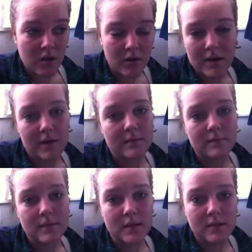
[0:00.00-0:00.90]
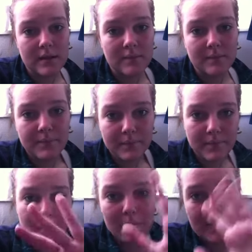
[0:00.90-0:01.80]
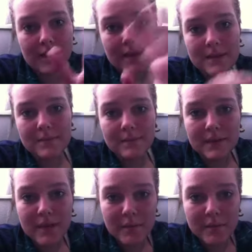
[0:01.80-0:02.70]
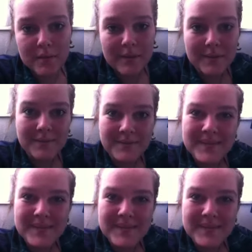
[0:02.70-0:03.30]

Okay, seriously. Bye, guys. Keep it real.